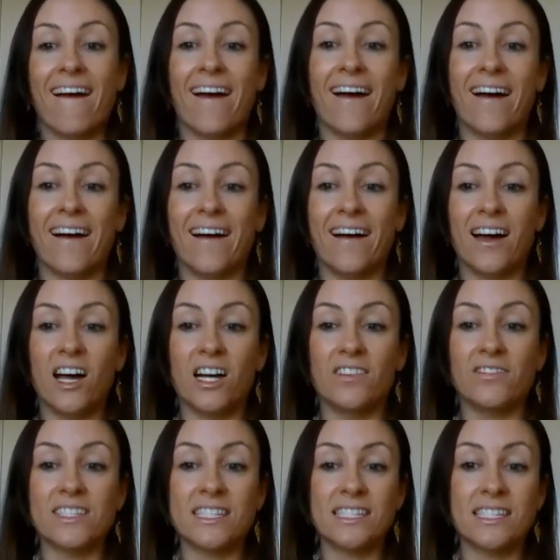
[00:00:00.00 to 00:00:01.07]

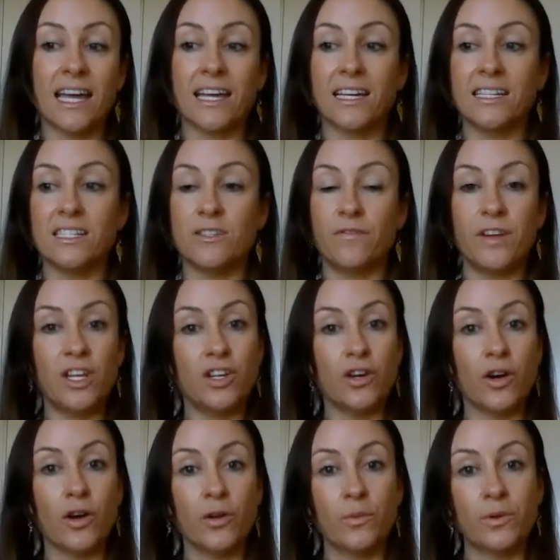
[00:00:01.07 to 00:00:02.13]
The second
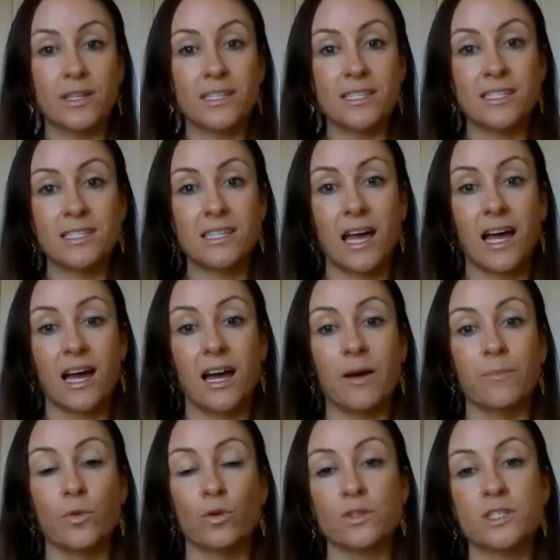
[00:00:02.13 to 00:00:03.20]
video was
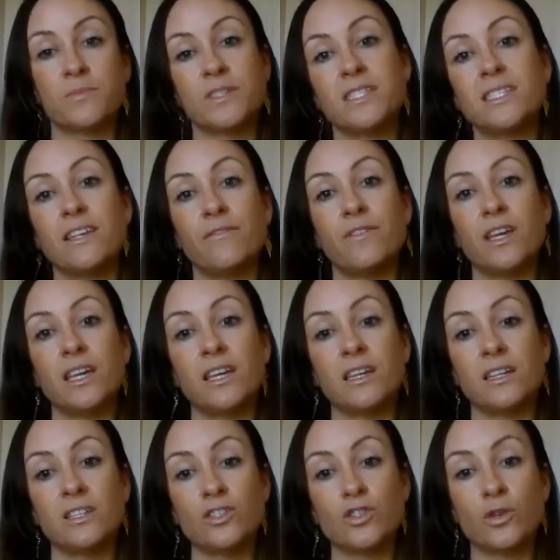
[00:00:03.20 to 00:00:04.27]
more
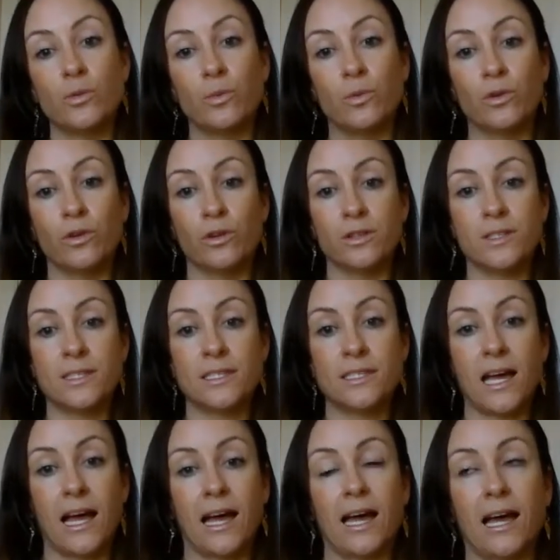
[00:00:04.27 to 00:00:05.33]
specific
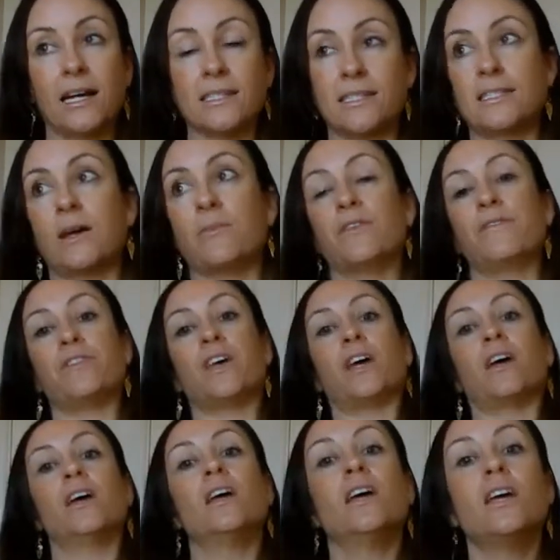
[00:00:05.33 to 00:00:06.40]
towards some of
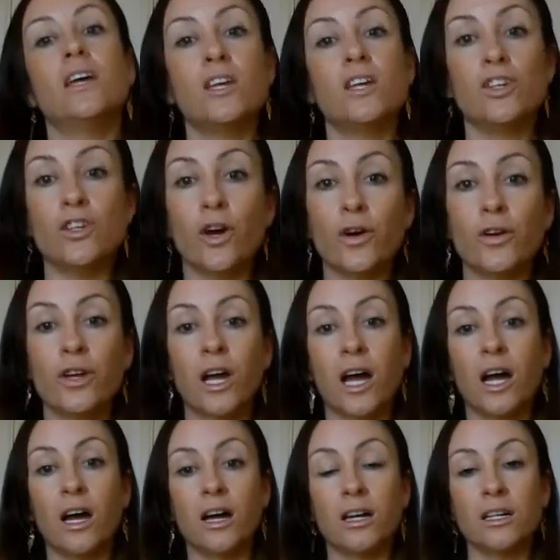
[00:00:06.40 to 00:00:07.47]
the
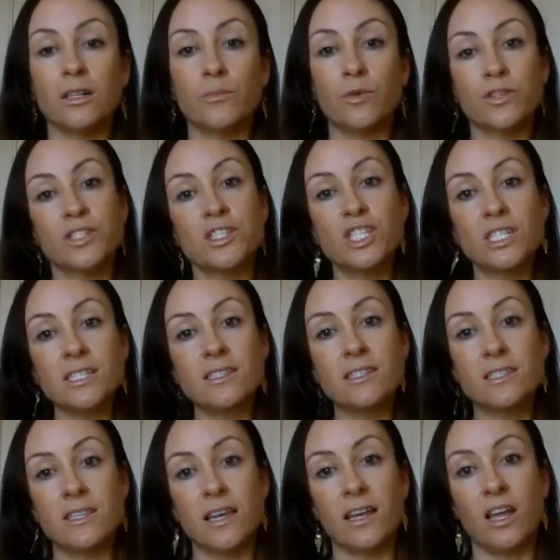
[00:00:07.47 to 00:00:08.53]
yoga
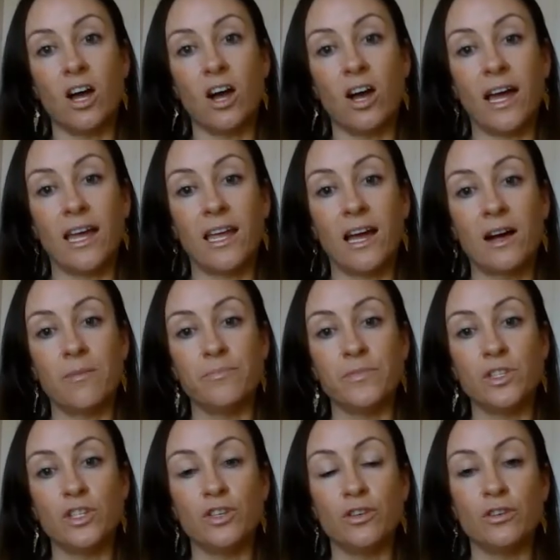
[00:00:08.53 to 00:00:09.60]
postures that I
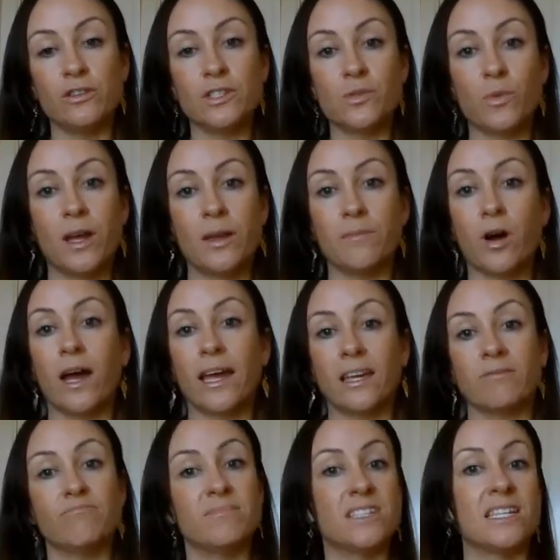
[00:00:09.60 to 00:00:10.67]
use when
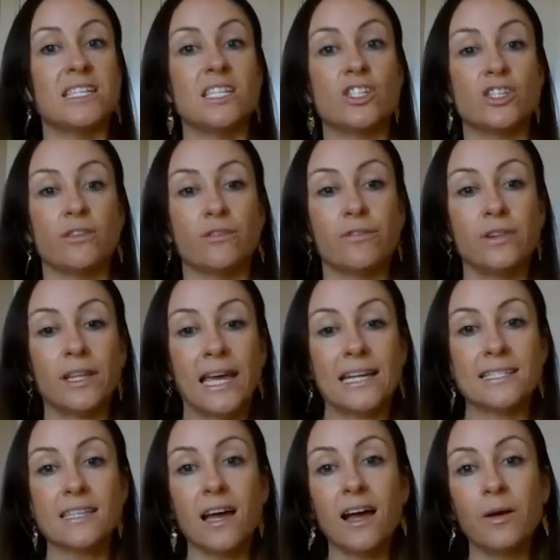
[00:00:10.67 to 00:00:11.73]
my condition
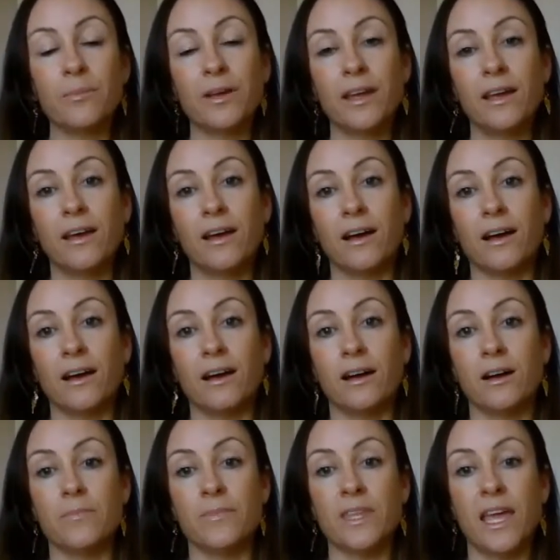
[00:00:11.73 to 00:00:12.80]
flares up.
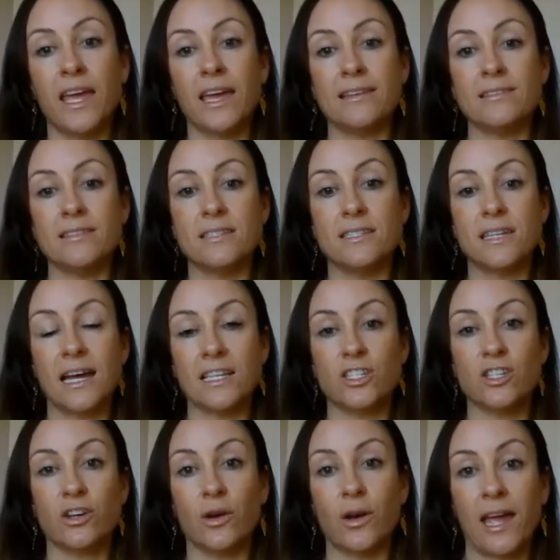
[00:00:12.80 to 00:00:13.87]
And
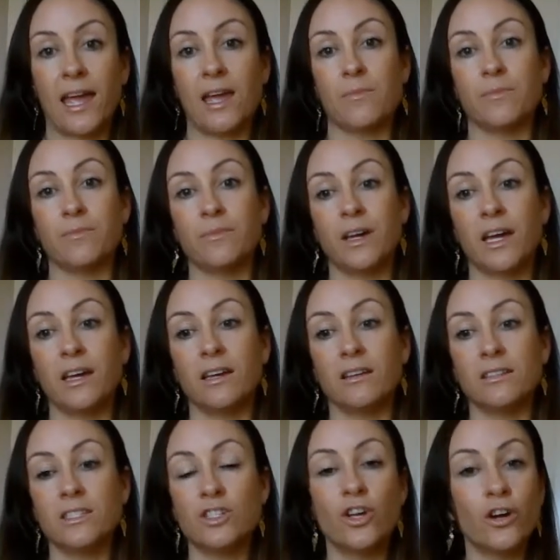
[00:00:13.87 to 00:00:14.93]
as you know, I am
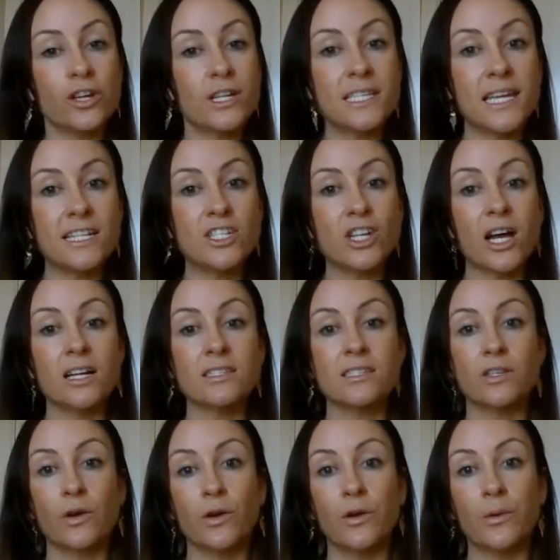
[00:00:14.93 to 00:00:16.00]
a yoga teacher,
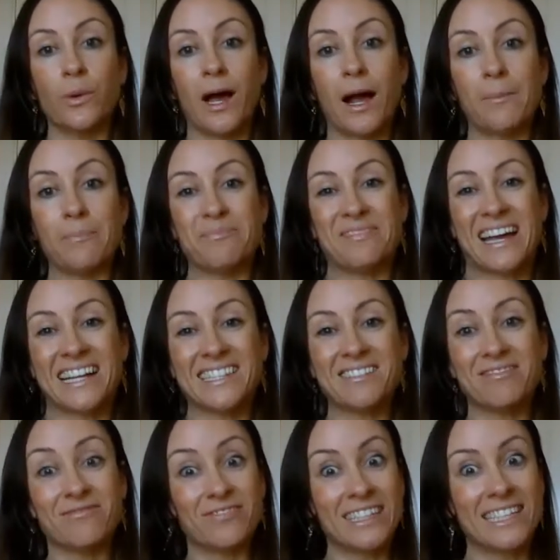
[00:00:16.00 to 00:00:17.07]
so that
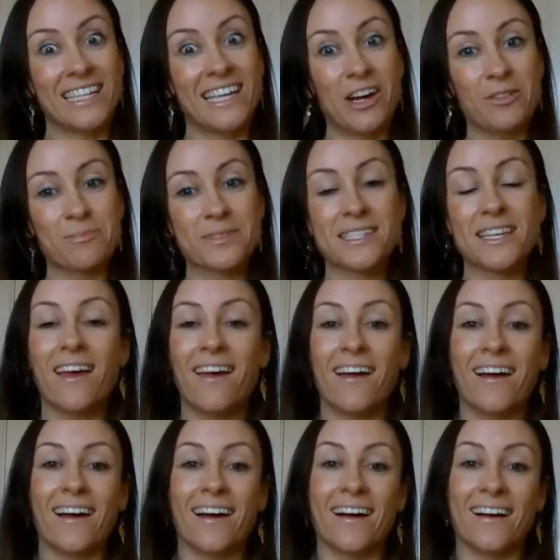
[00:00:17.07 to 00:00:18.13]
really helps
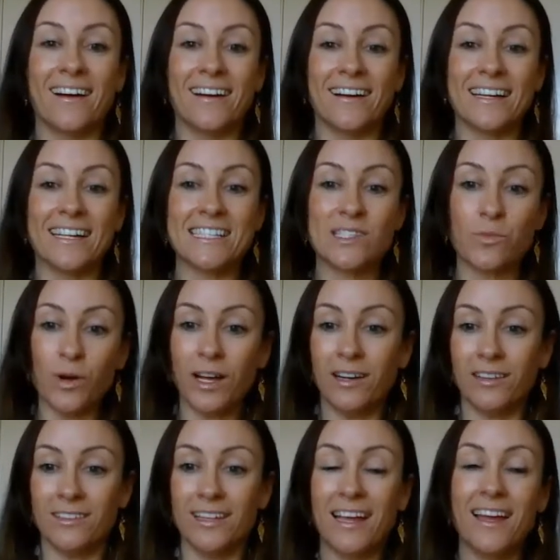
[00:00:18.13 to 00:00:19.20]
as
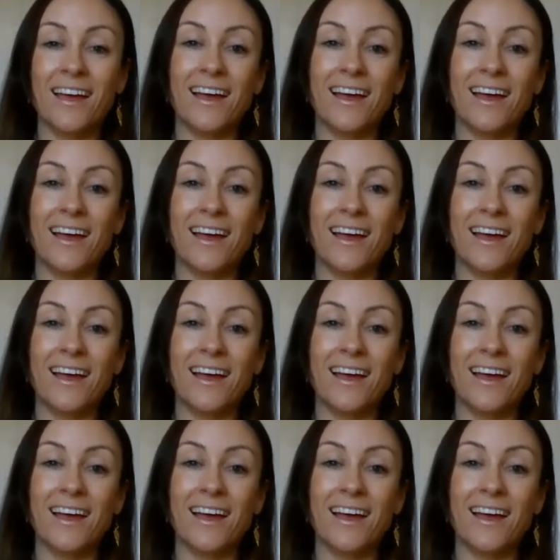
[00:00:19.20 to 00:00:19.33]
well.